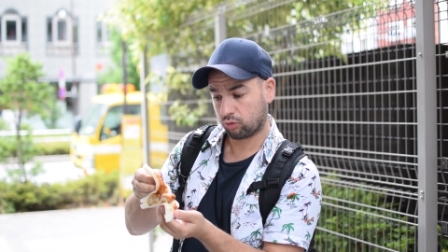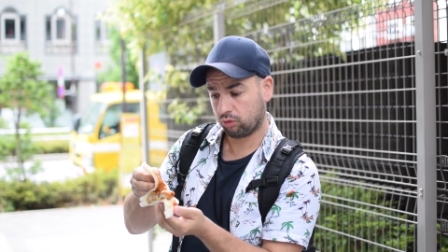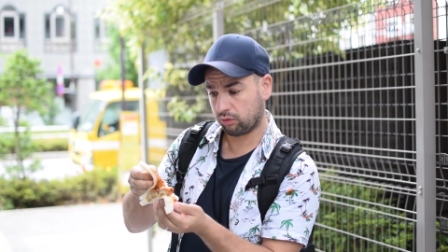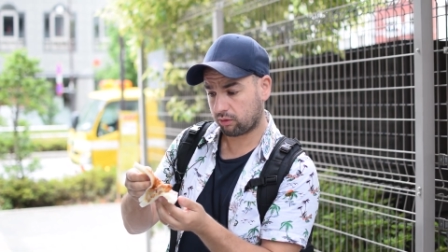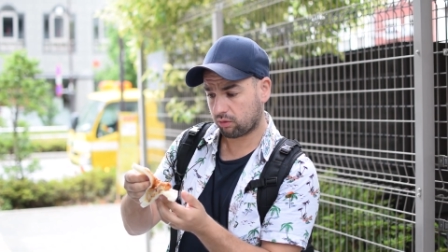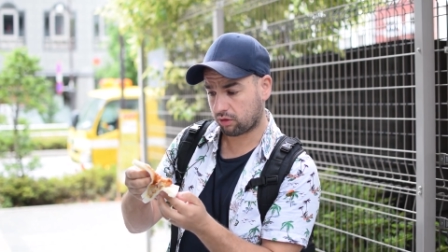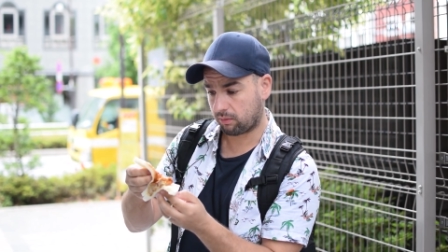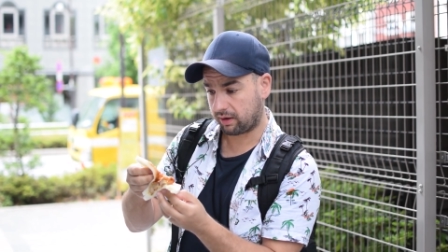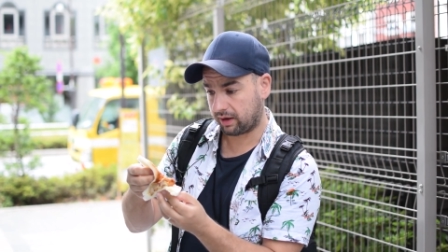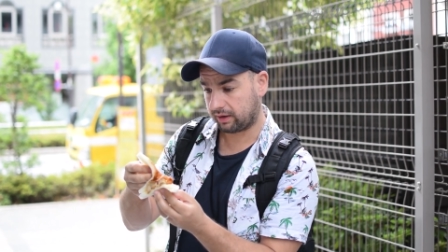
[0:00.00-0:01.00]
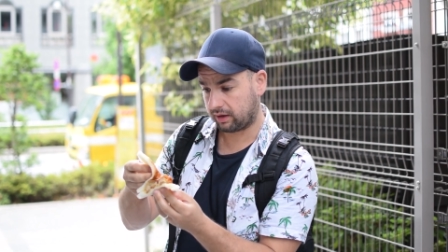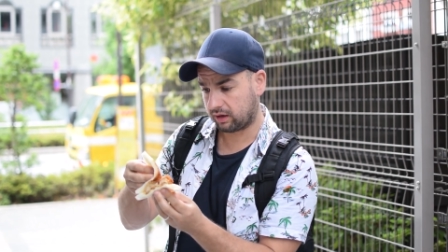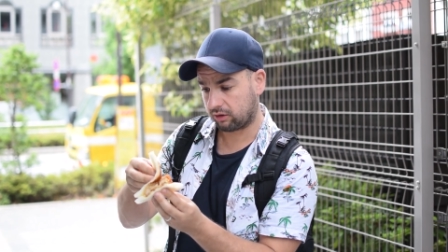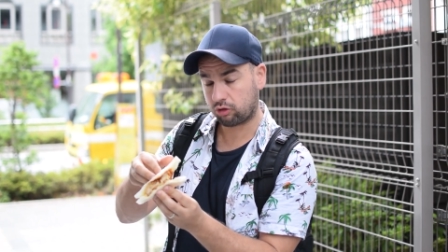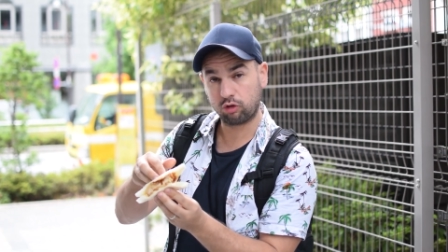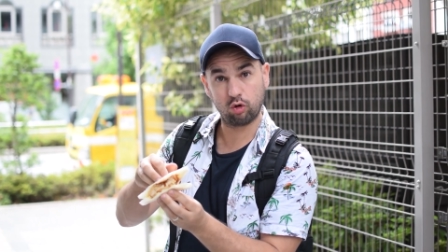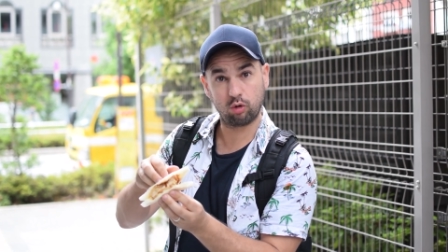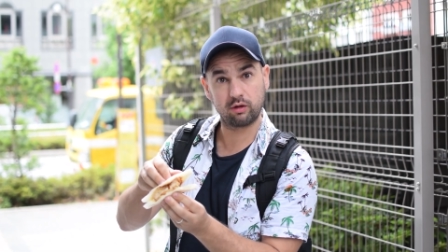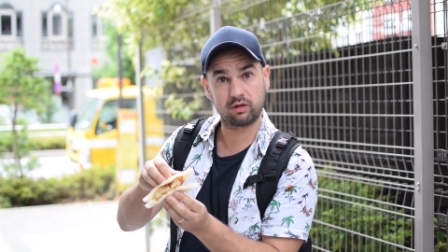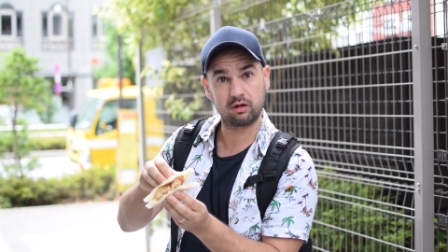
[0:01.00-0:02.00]
Ooh, this one's got mayonnaise. So you
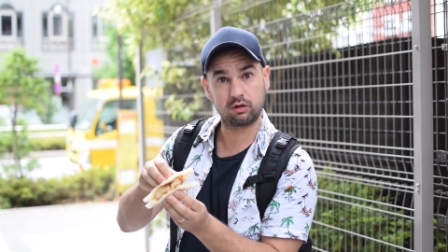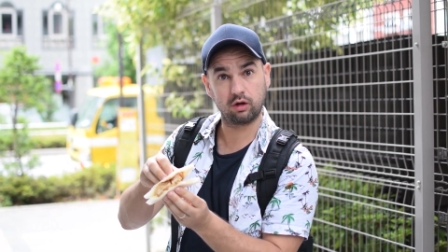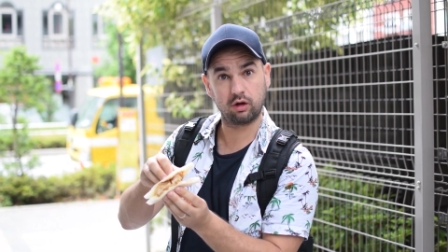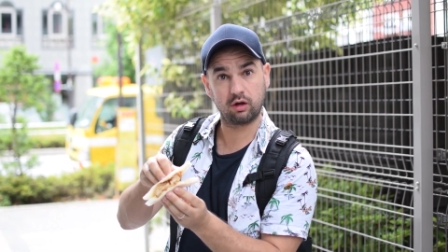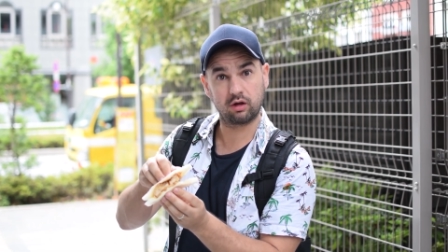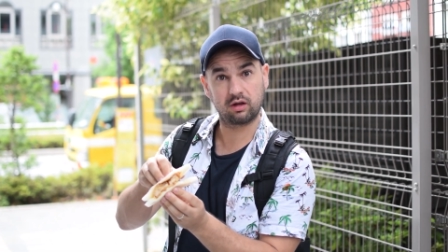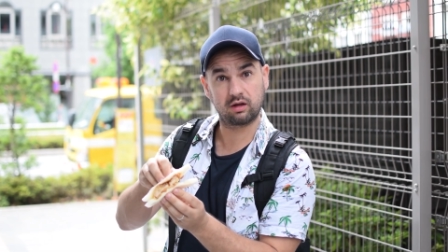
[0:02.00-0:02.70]
always get the,